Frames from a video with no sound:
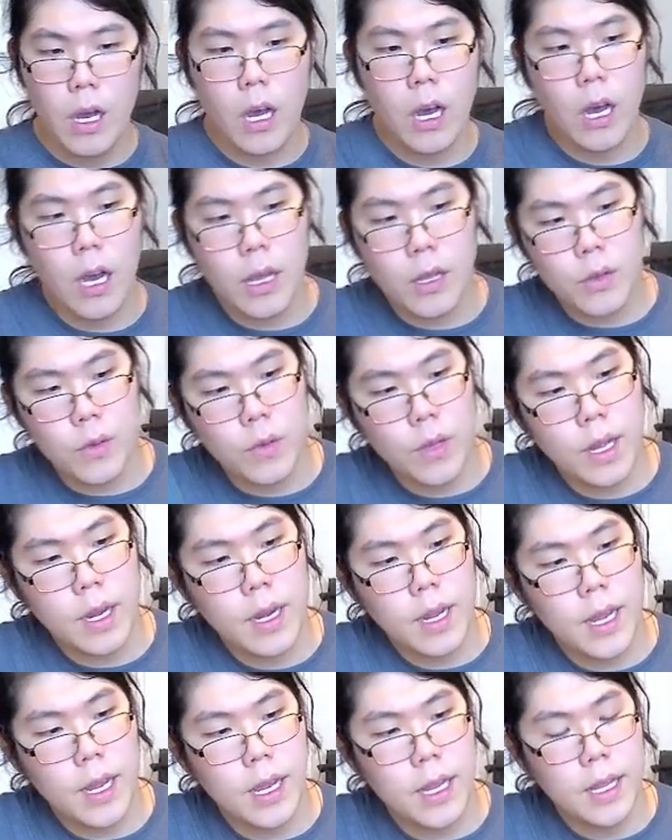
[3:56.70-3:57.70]
you get
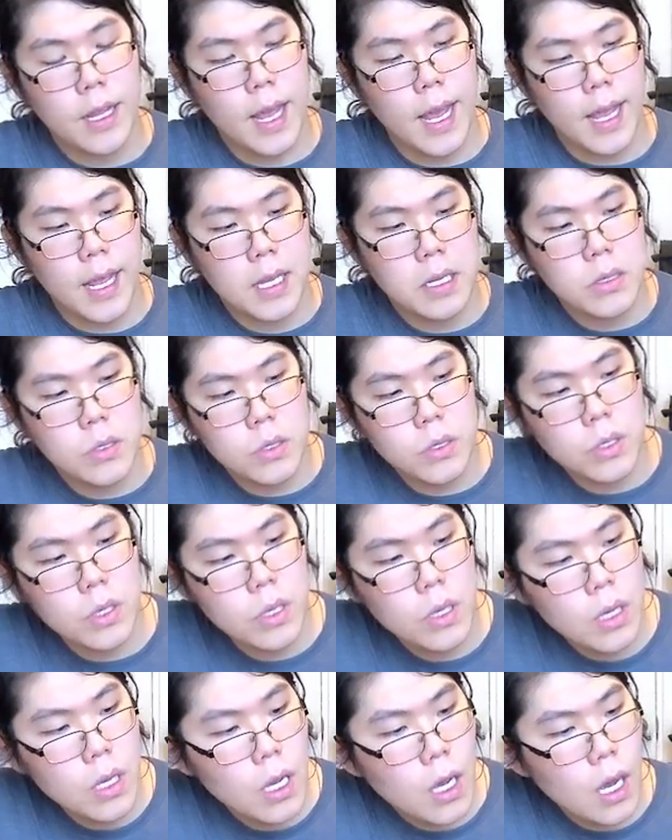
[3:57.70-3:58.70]
a case.
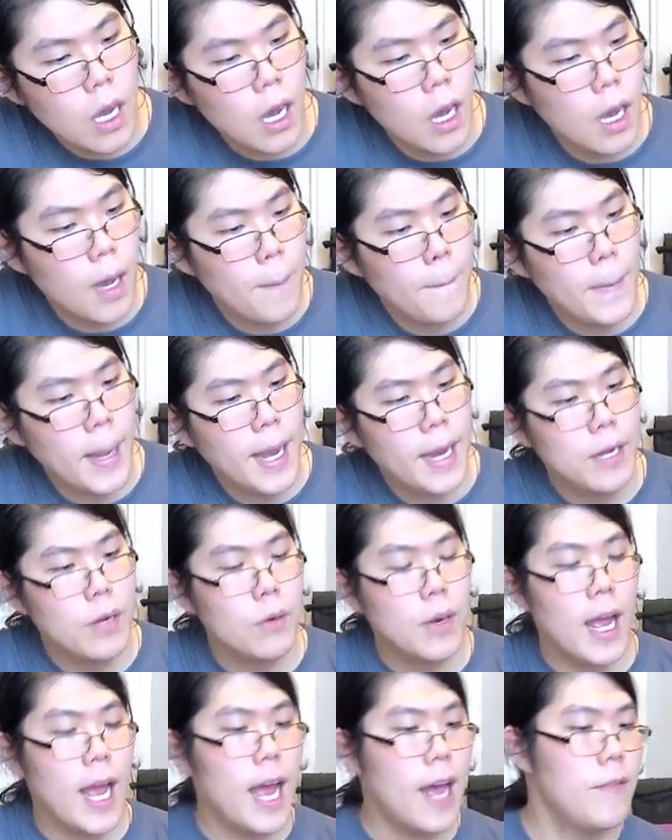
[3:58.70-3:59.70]
I don't
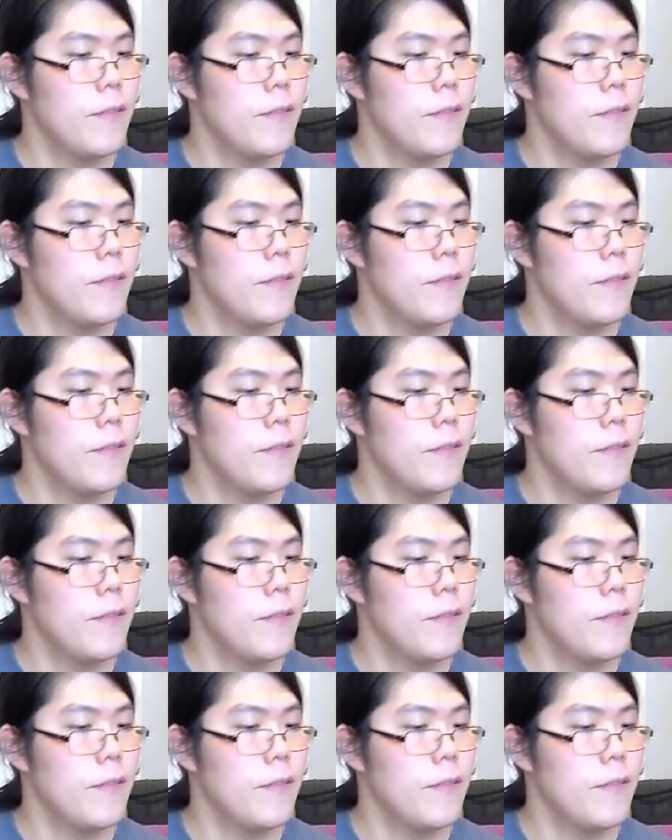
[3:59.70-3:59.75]
have an